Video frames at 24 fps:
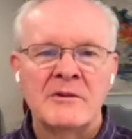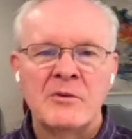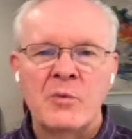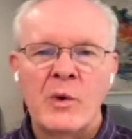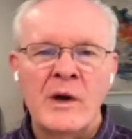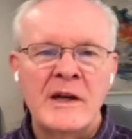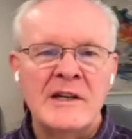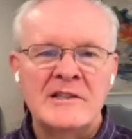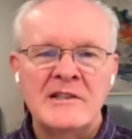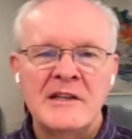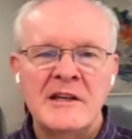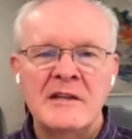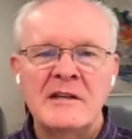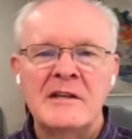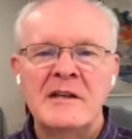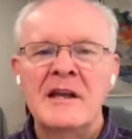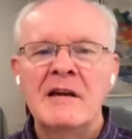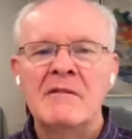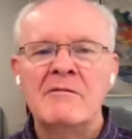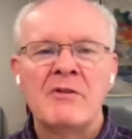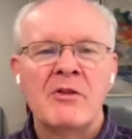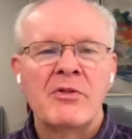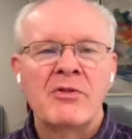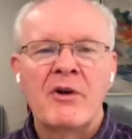in ways he had
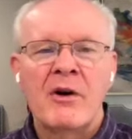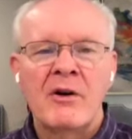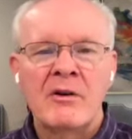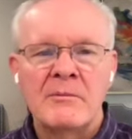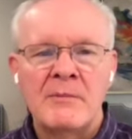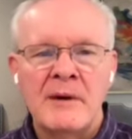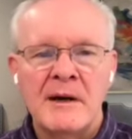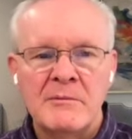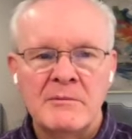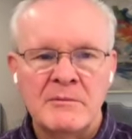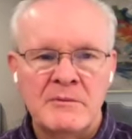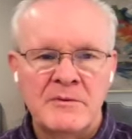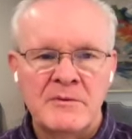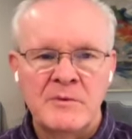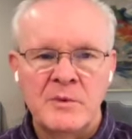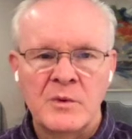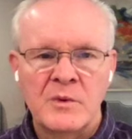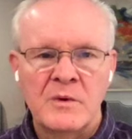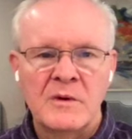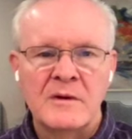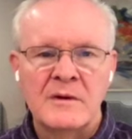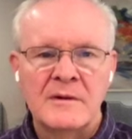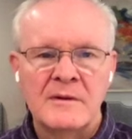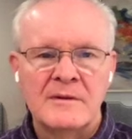never thought about
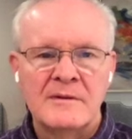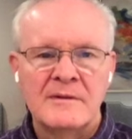before.